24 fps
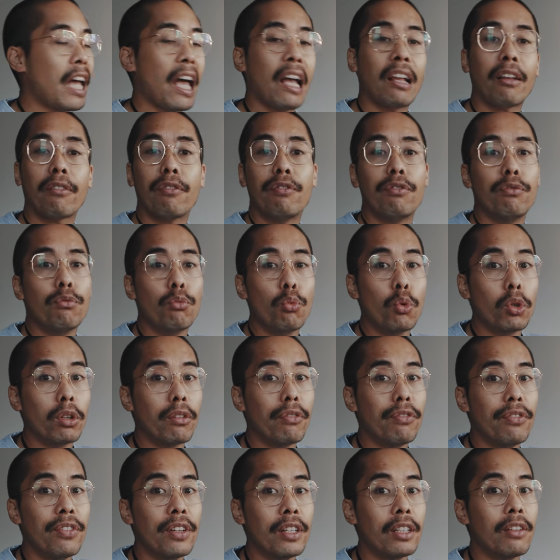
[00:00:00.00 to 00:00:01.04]
That would
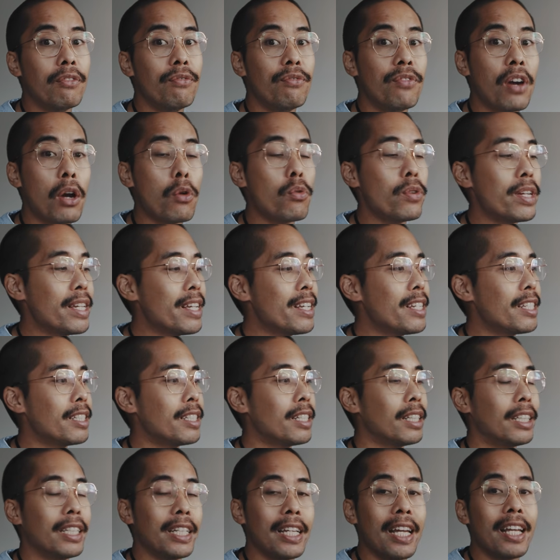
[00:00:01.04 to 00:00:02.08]
fit very
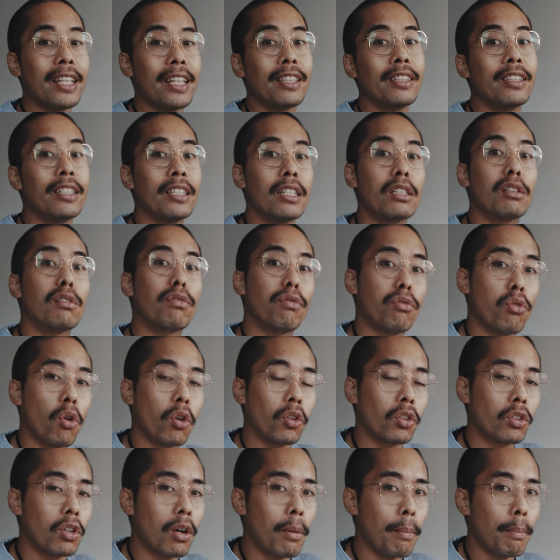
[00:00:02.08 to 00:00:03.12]
easily in this
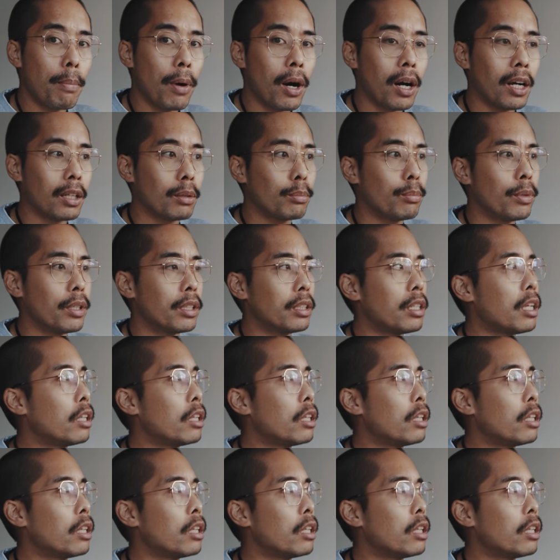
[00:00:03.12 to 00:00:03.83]
front compartment